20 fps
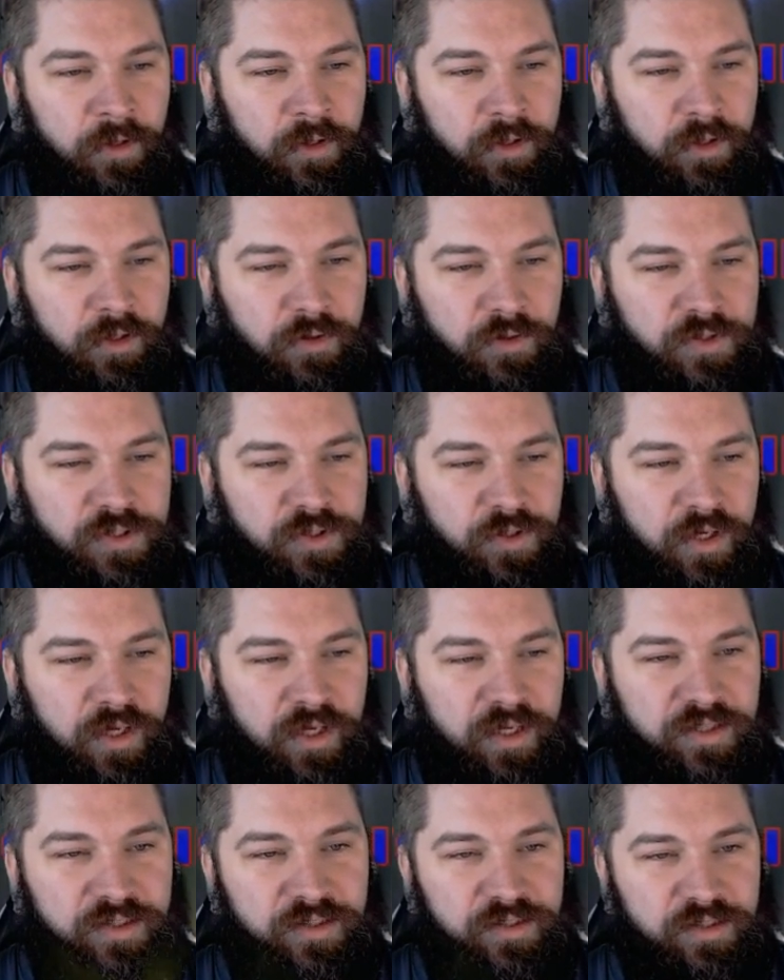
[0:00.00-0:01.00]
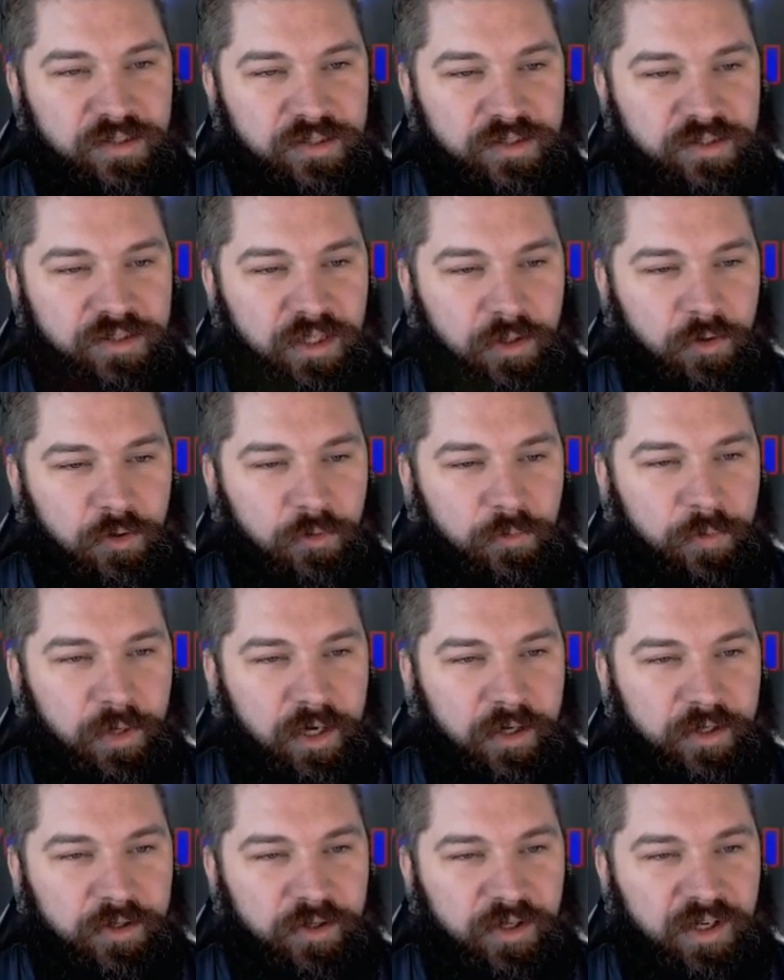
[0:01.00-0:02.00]
He also has these yellow
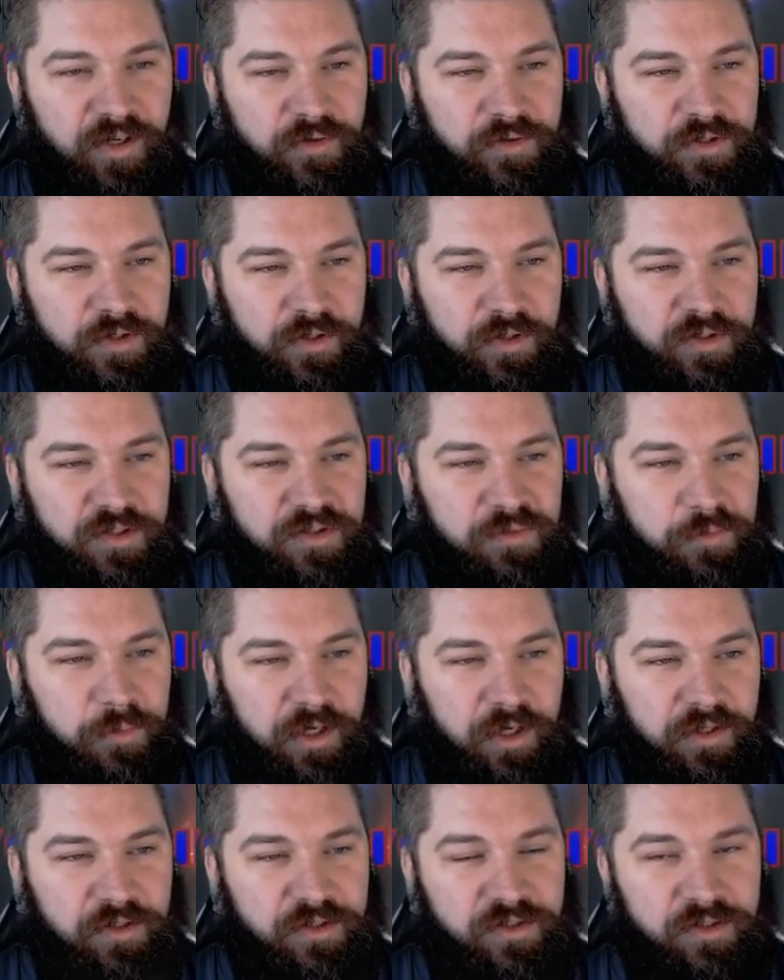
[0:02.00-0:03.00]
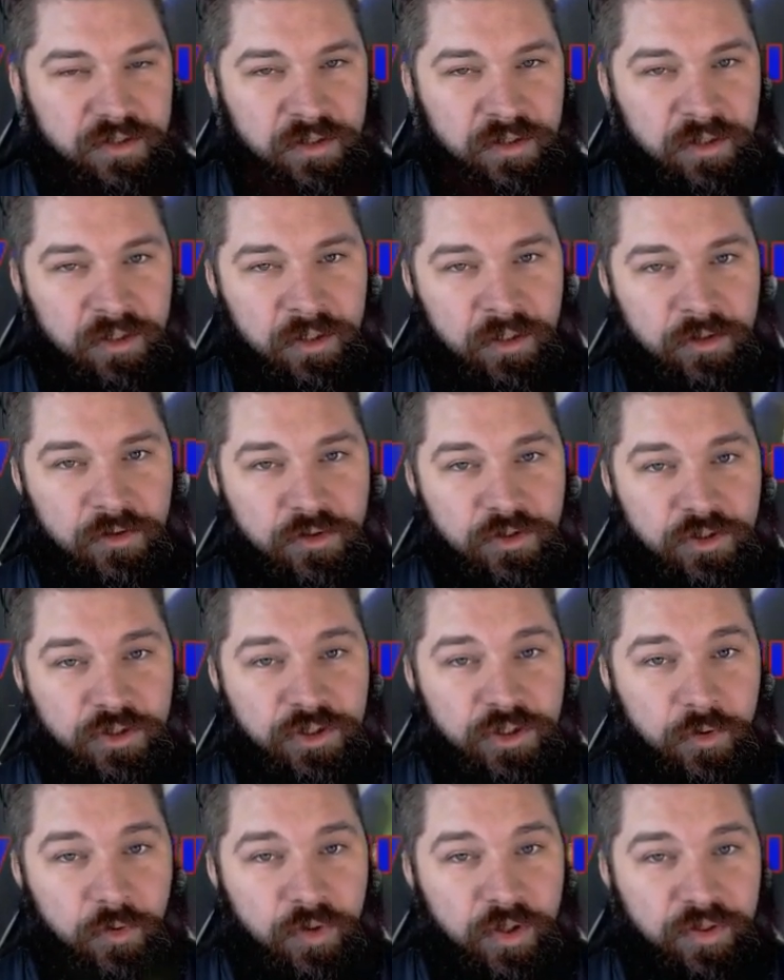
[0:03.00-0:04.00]
backgrounds on his mods to
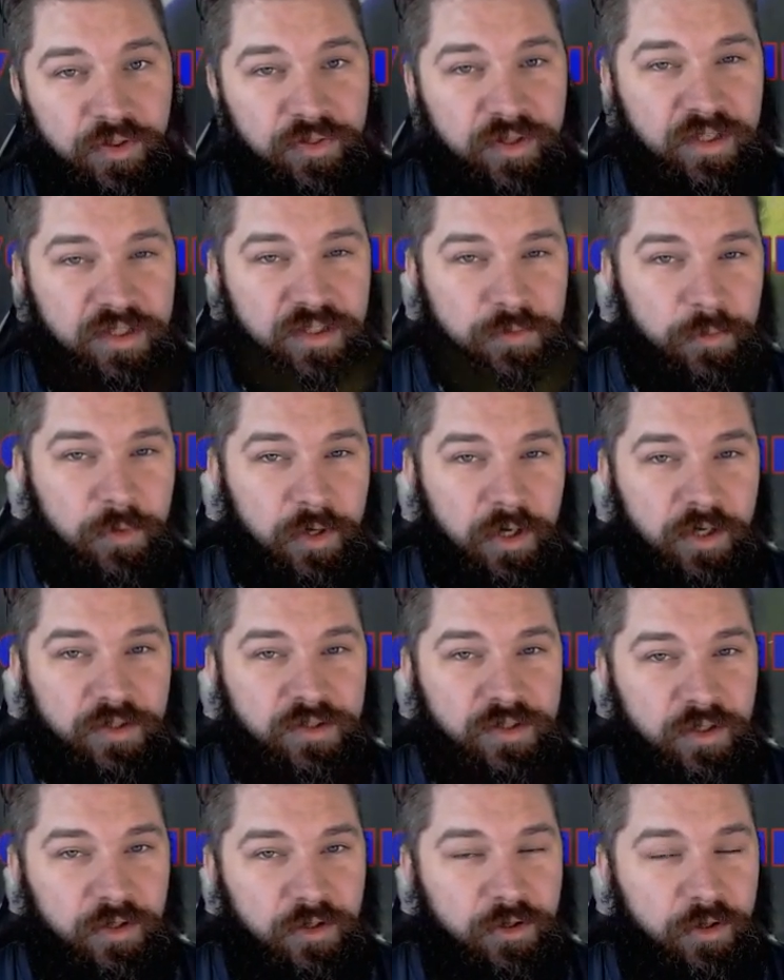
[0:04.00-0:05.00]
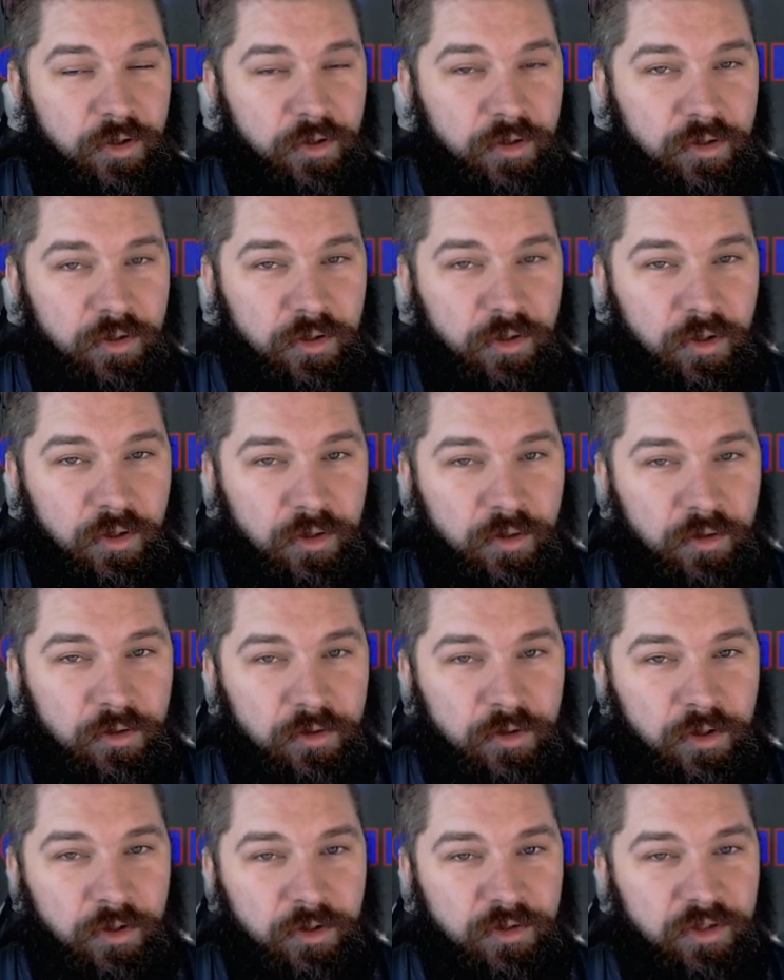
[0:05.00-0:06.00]
show that these mods are
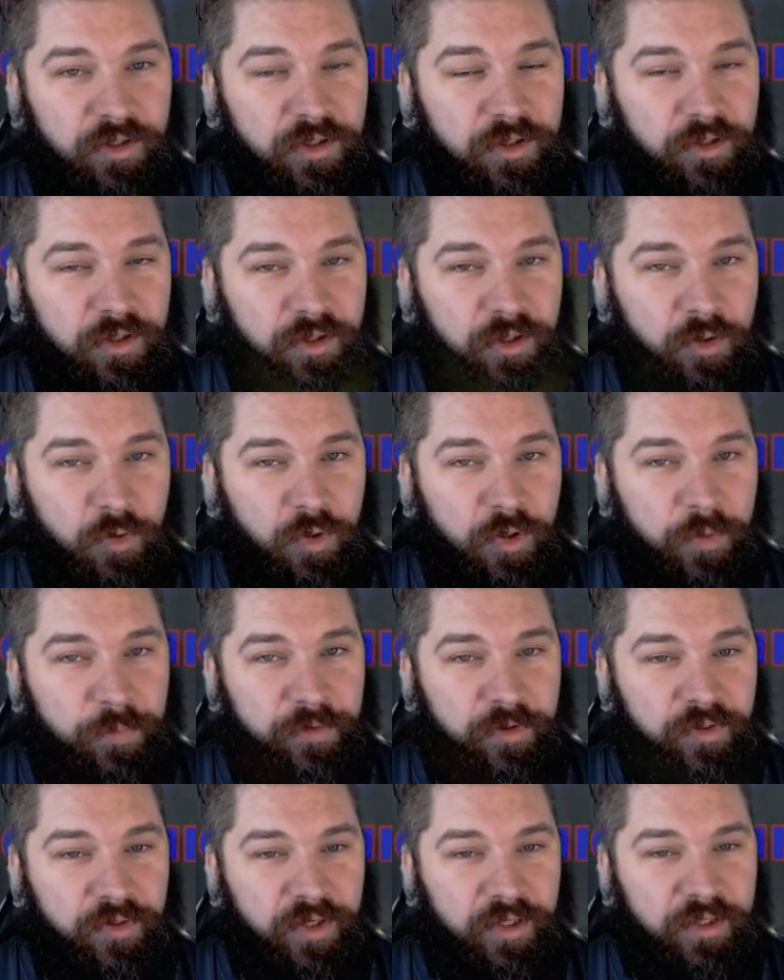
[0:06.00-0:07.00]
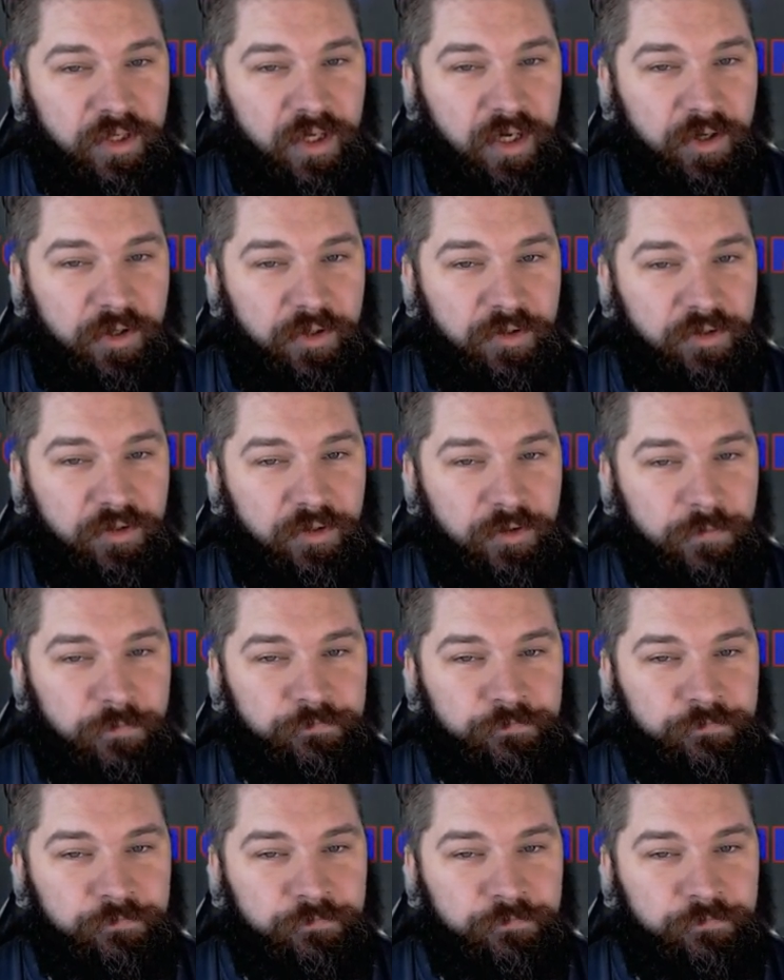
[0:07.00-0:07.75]
currently not equipped on that character.